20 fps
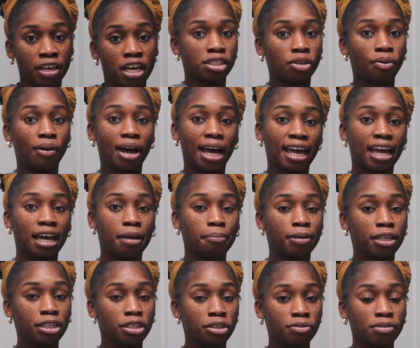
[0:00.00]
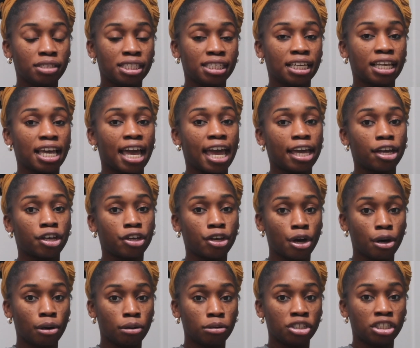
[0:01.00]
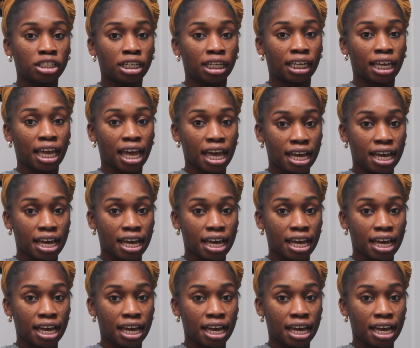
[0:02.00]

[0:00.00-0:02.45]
So I have been using a kojic